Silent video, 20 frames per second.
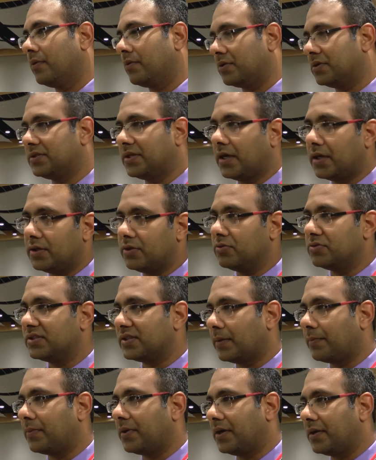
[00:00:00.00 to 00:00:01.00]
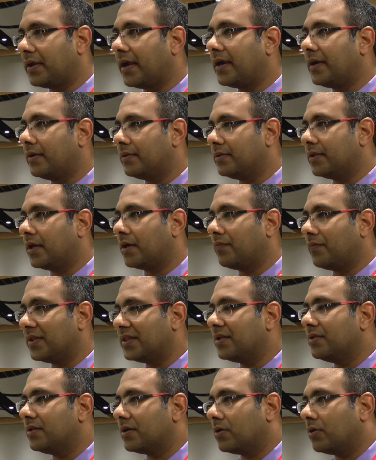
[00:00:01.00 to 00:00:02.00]
Because they are two separate, they are
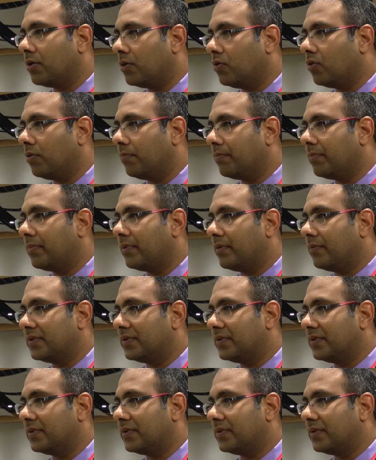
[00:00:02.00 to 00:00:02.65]
within the group,